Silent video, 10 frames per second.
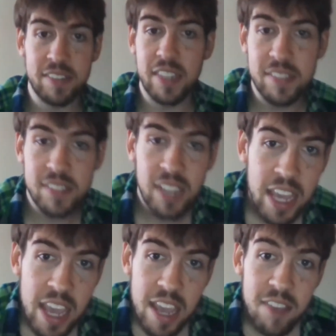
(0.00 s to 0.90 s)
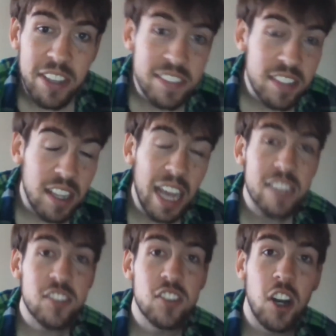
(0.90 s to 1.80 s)
It says, if he
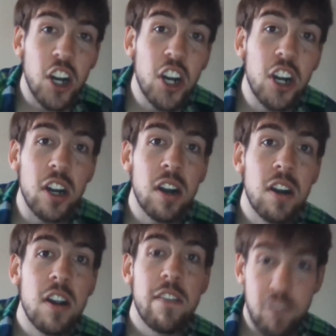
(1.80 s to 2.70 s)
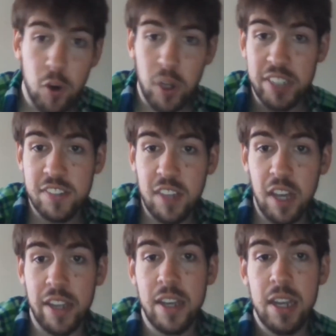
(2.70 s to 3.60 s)
selects her for his
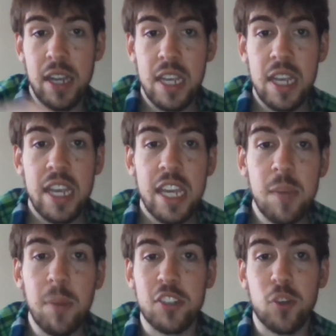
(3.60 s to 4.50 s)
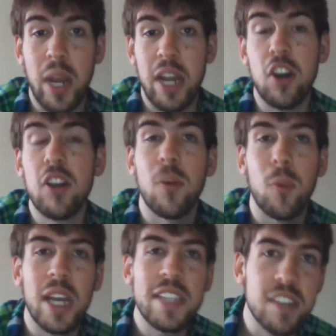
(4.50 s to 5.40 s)
son, he must grant her the
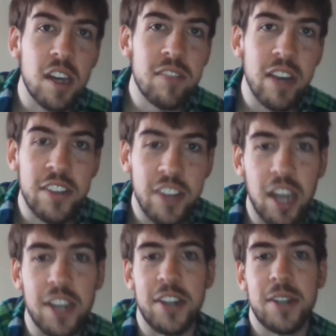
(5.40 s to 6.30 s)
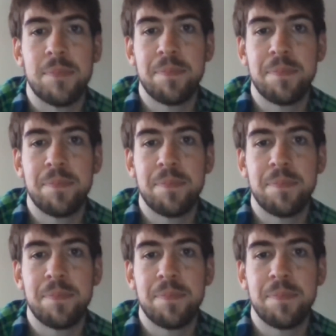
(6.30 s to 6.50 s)
rights of a daughter.